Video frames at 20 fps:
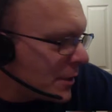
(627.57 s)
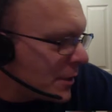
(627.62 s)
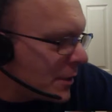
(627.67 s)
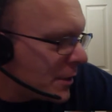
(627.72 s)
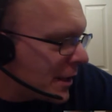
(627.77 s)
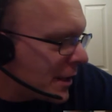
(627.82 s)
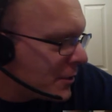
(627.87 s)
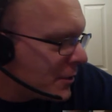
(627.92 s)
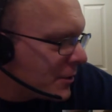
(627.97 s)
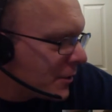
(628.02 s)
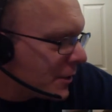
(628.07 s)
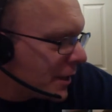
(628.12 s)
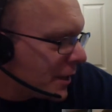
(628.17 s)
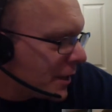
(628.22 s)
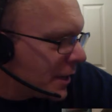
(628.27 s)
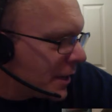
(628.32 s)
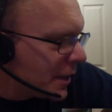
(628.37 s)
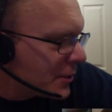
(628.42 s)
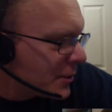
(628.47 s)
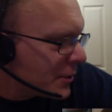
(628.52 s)
answer, the
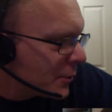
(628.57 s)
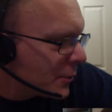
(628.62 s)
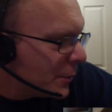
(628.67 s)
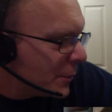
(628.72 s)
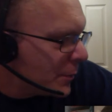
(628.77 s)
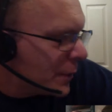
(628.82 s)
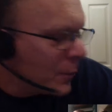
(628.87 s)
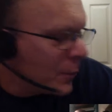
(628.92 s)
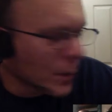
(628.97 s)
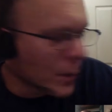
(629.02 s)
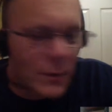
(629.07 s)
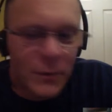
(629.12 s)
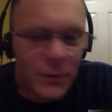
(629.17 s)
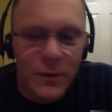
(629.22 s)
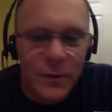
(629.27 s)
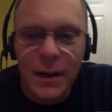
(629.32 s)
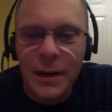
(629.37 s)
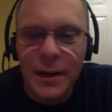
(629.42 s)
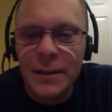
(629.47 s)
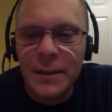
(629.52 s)
answer would be, "What the
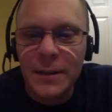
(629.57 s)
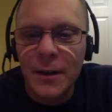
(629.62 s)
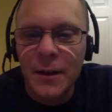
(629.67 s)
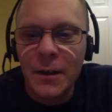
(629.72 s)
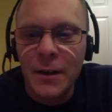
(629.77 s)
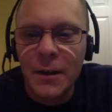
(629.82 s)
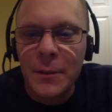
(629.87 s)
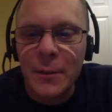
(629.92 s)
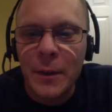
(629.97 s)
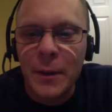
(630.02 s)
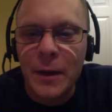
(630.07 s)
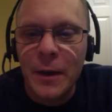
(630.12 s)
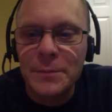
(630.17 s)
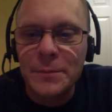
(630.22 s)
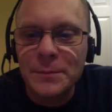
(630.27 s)
fuck are you talking about?"